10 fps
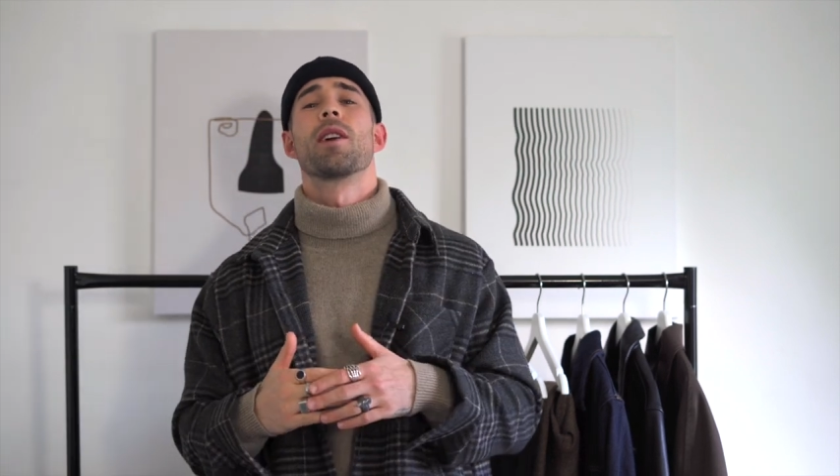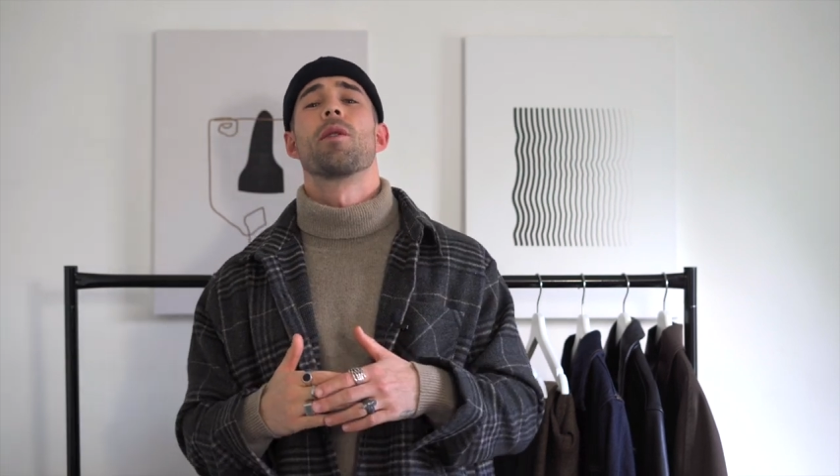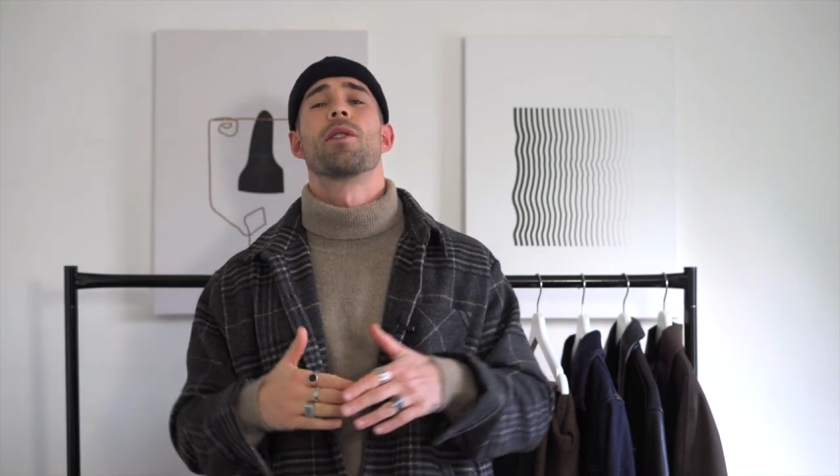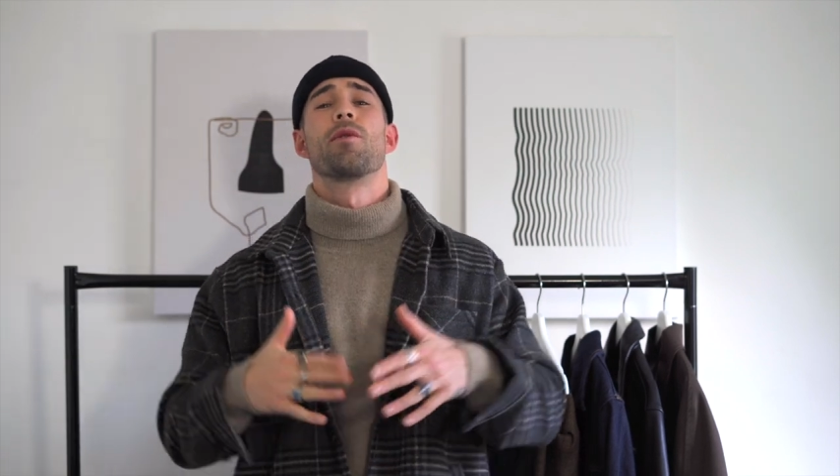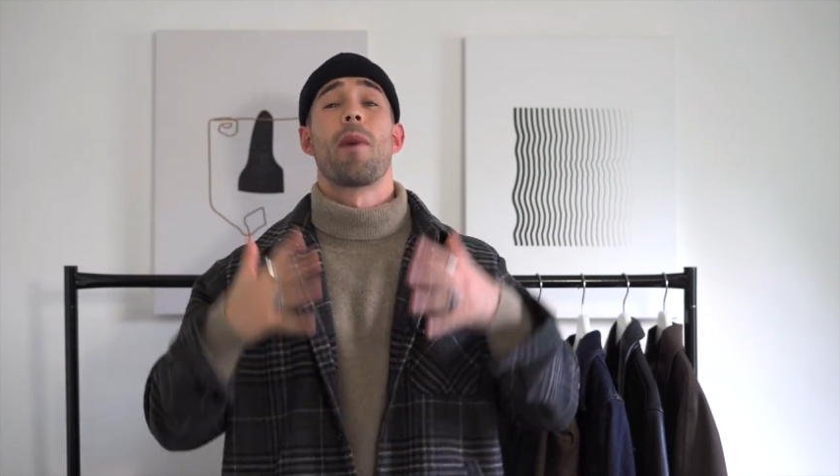are
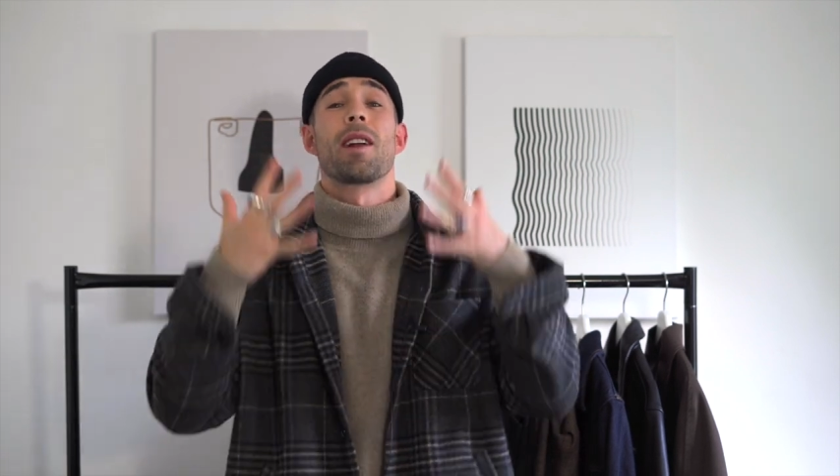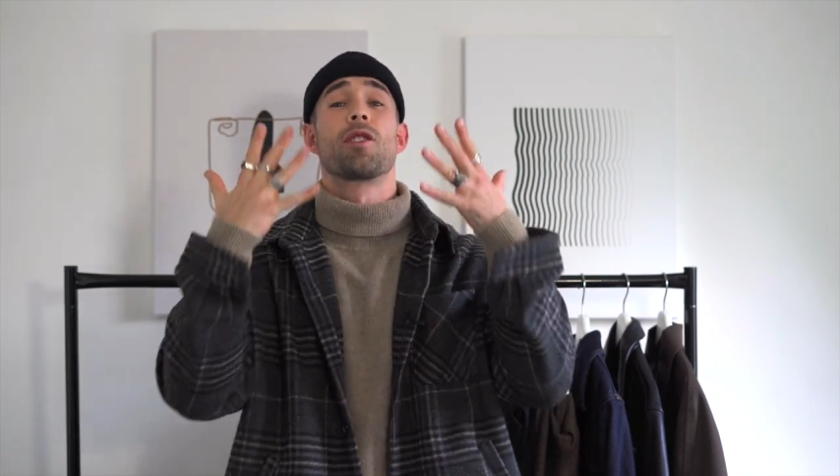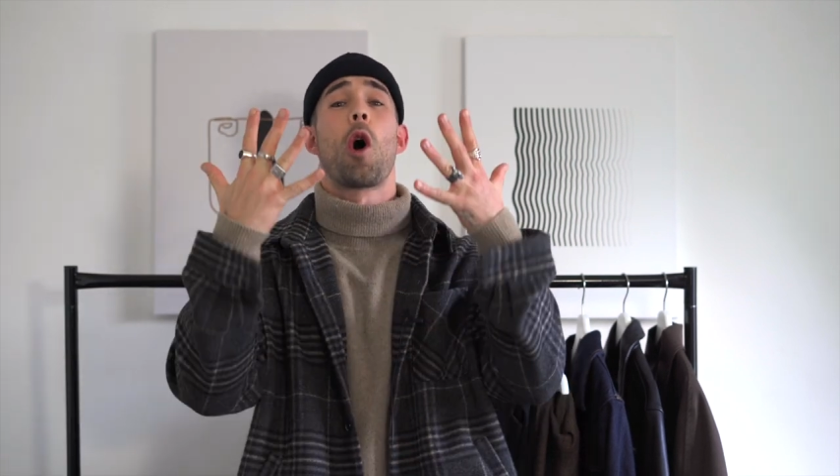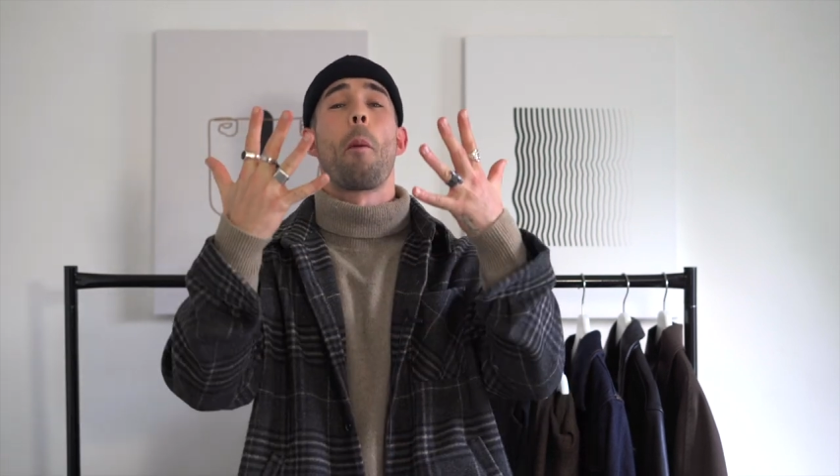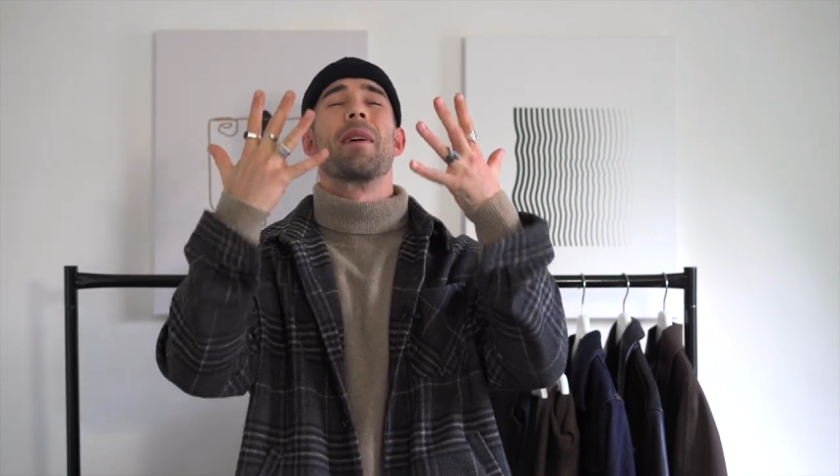going through my
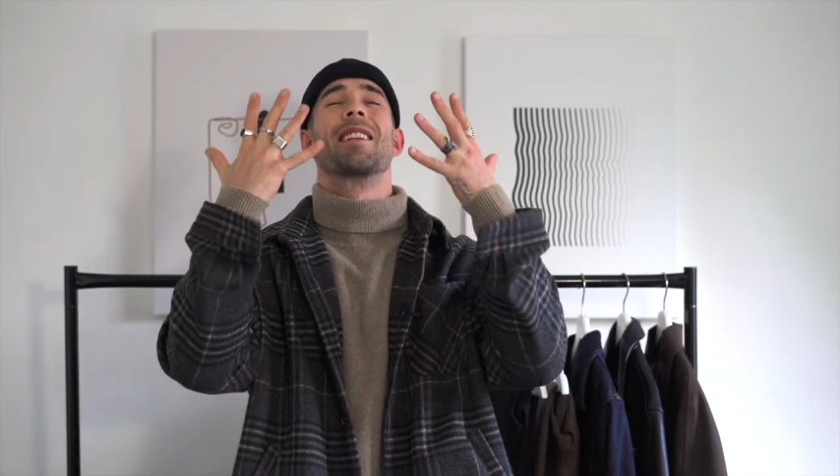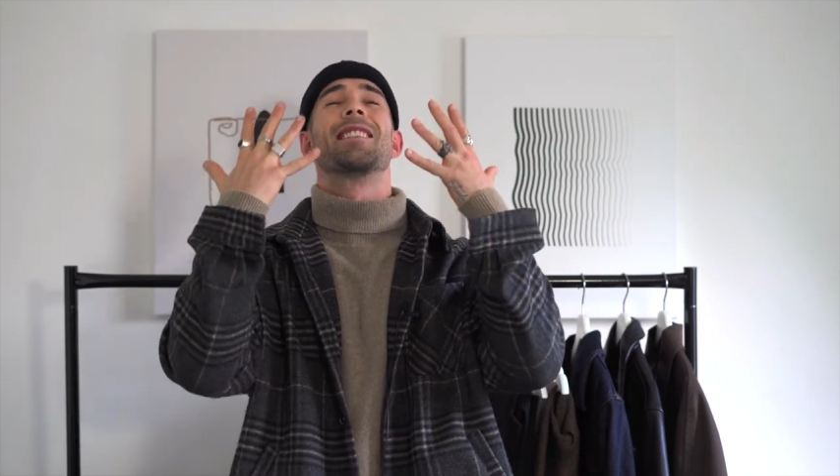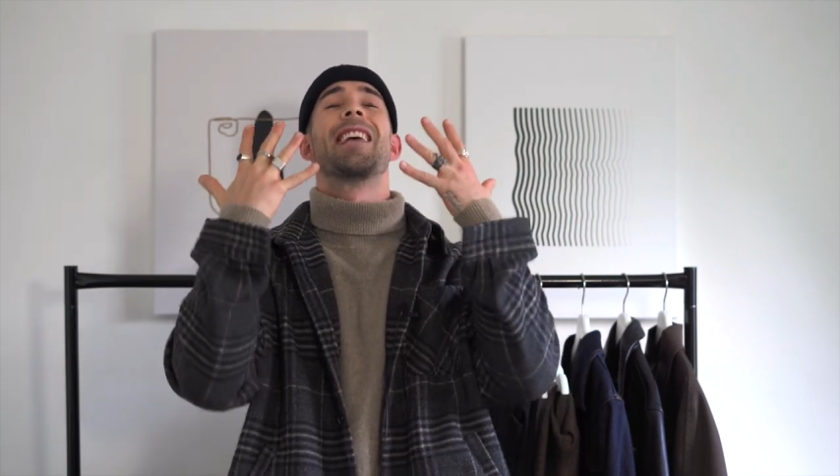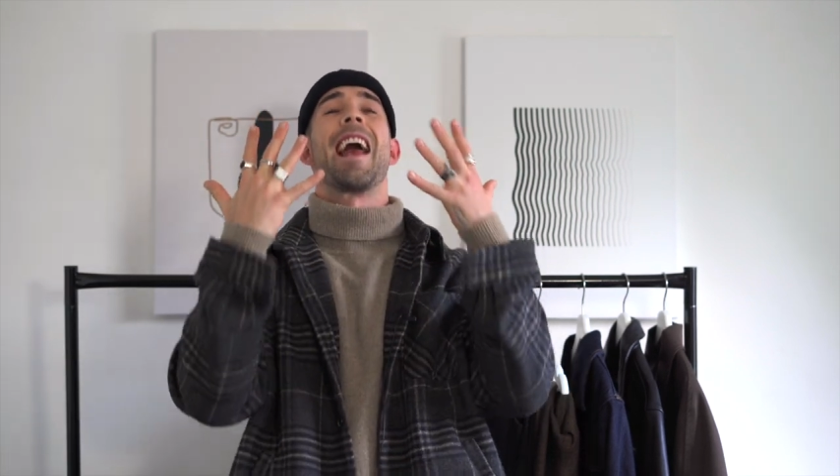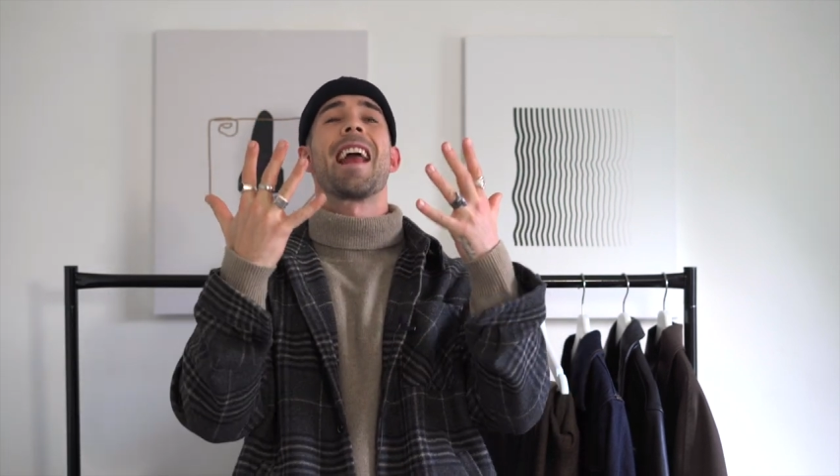top
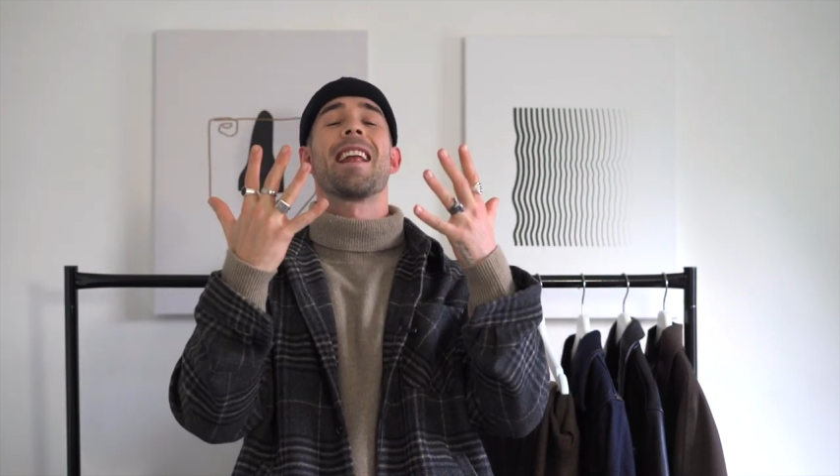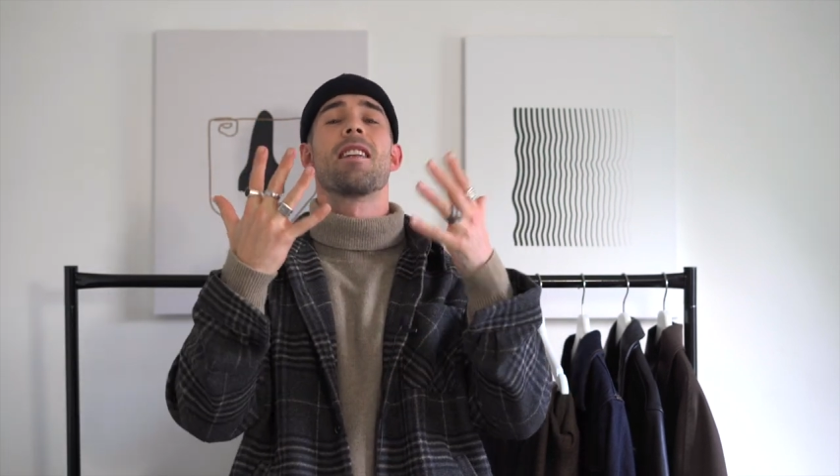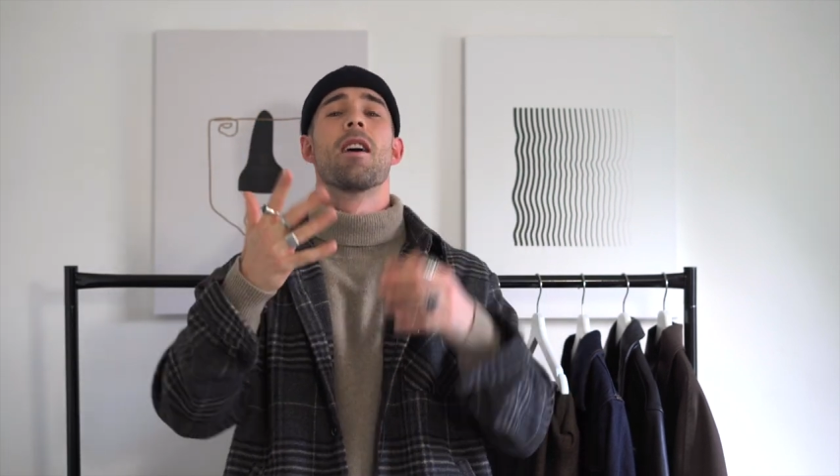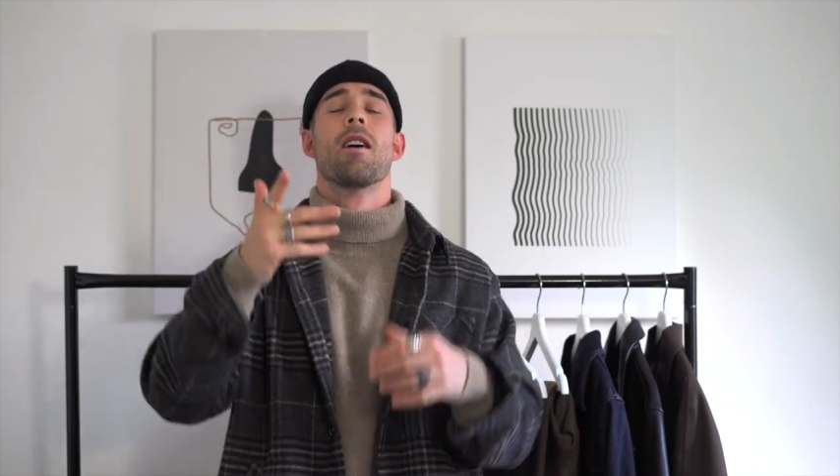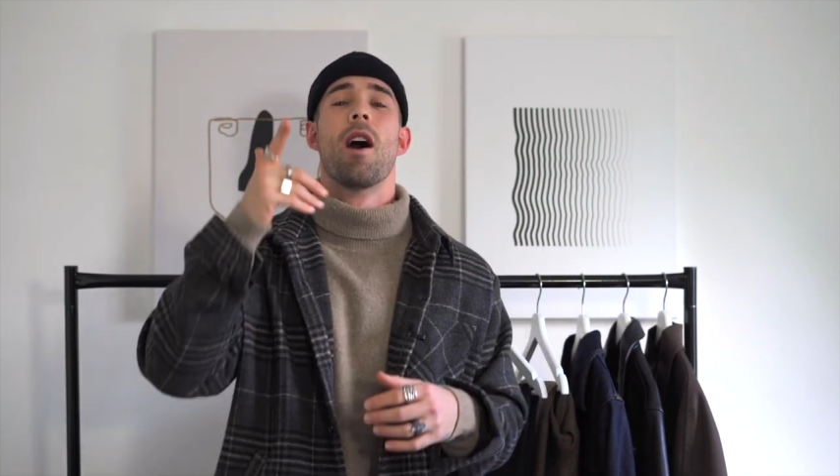10